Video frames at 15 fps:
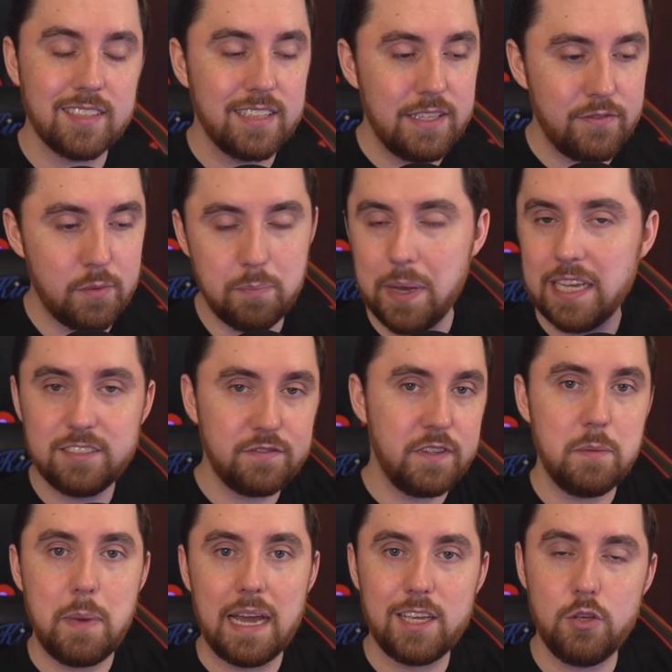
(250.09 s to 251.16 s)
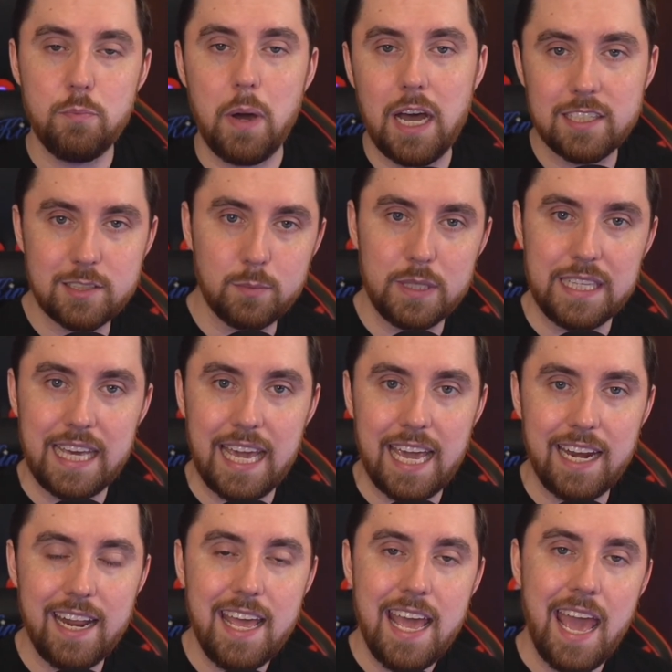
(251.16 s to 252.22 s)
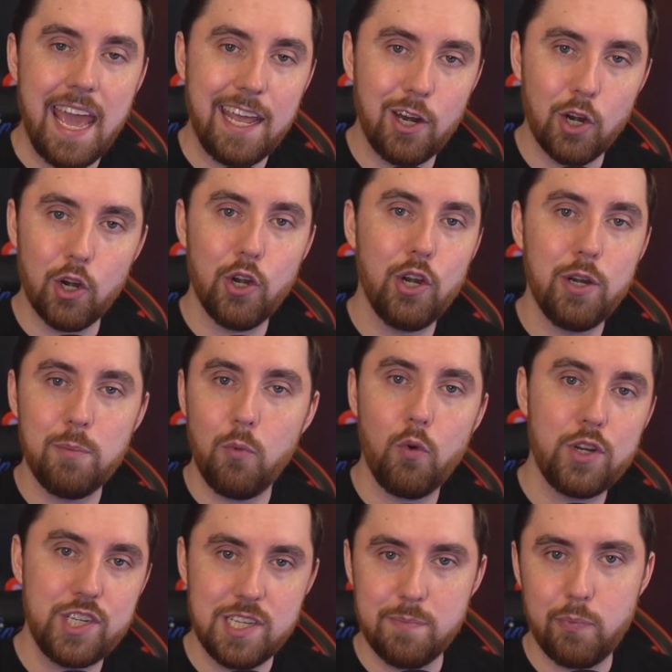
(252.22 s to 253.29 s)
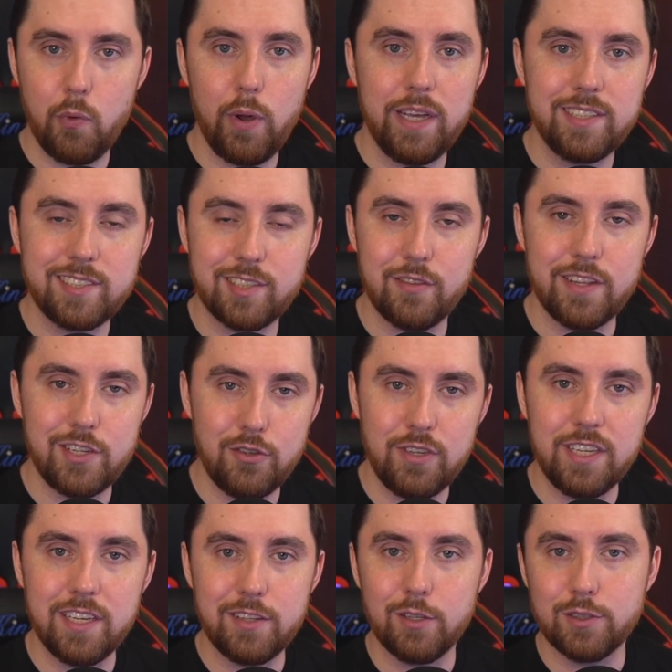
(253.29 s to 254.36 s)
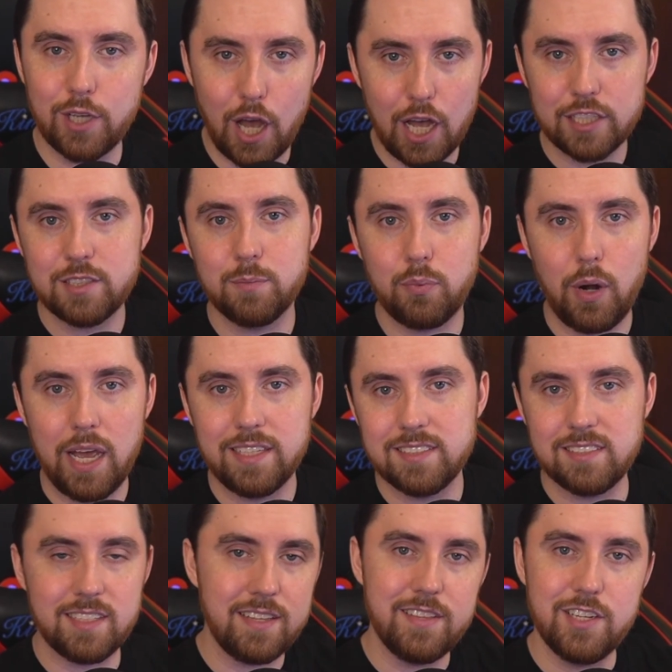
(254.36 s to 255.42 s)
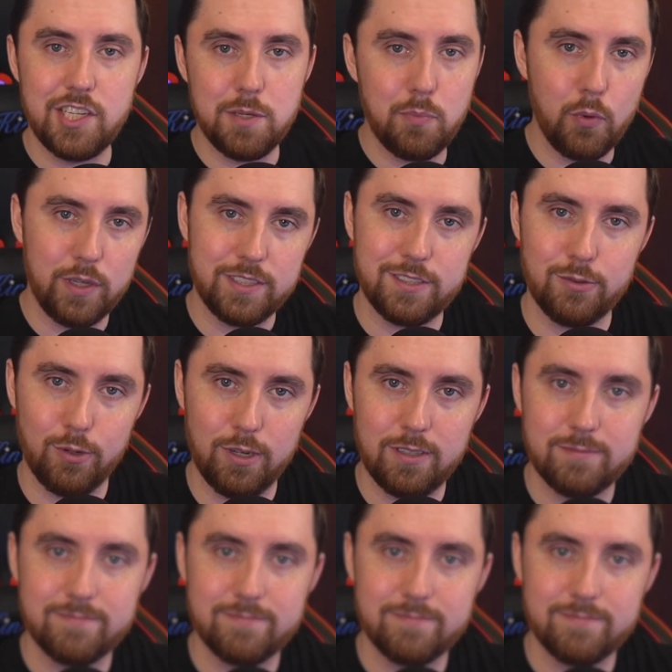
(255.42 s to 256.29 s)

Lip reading: Leave the best feedback you possibly can and earn more G.Points so that you can get those awesome prizes in the G.Points store.